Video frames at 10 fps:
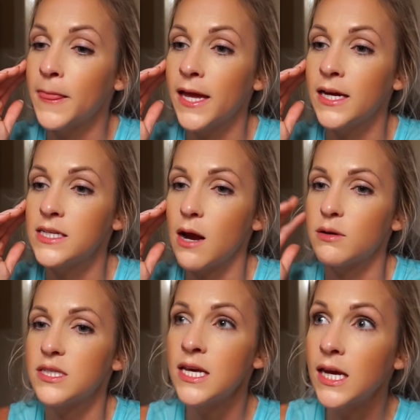And
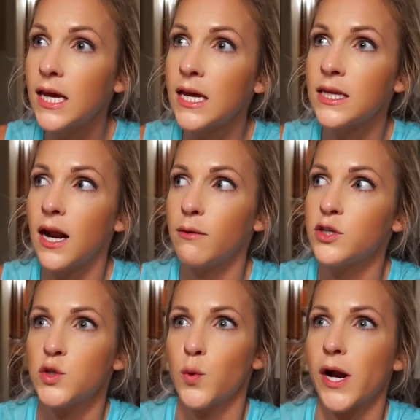I was thinking that I
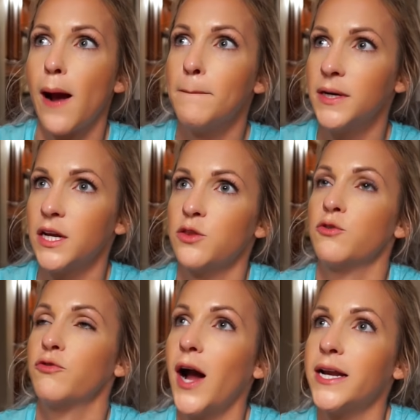would just work out Monday
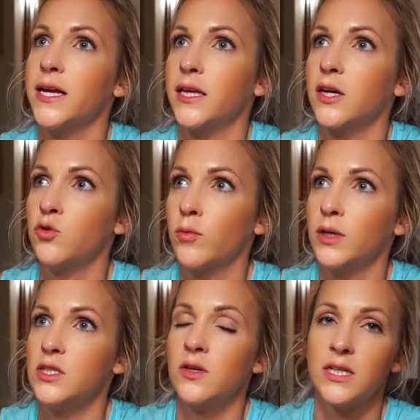through Friday like I
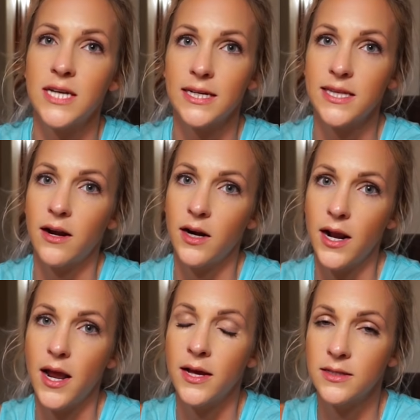normally do, and then take
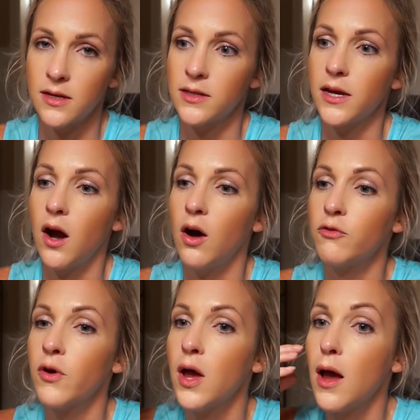Saturday and Sunday
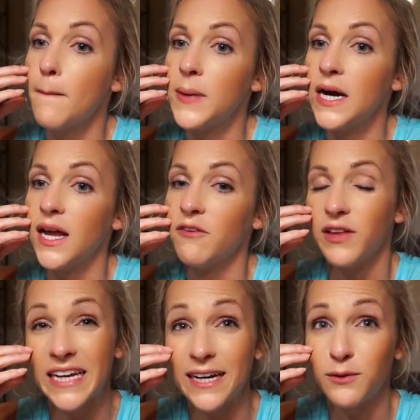off. But I
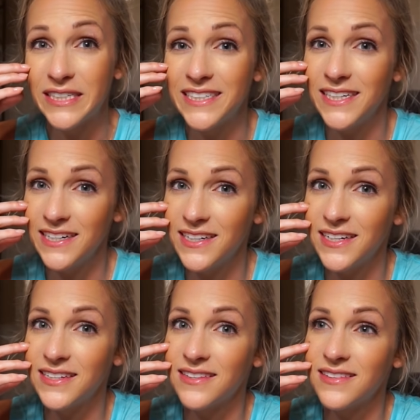felt like I really needed
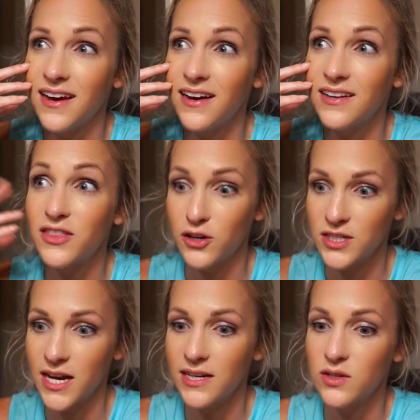it
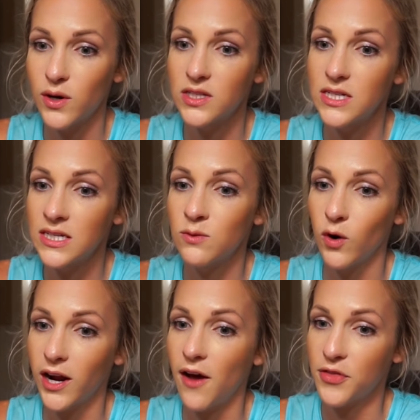Thursday. So I didn't
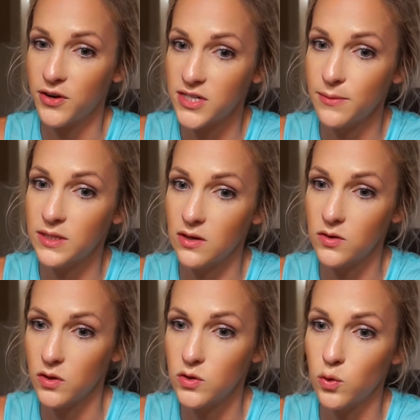work out Thursday because I
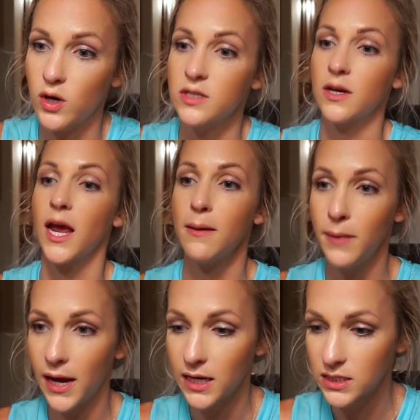was so sore. So I came
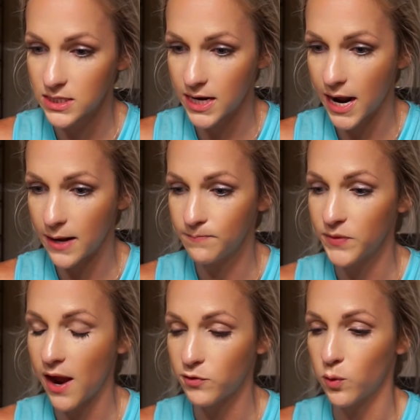back
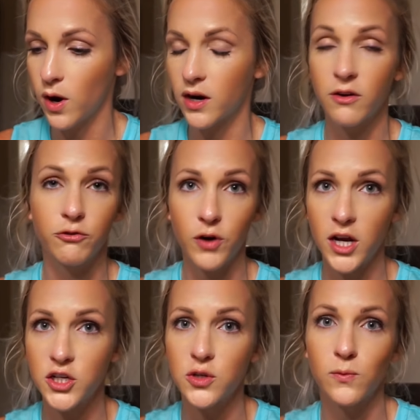today after work
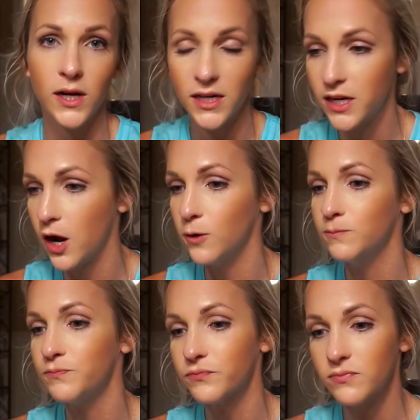fresh, ready to go.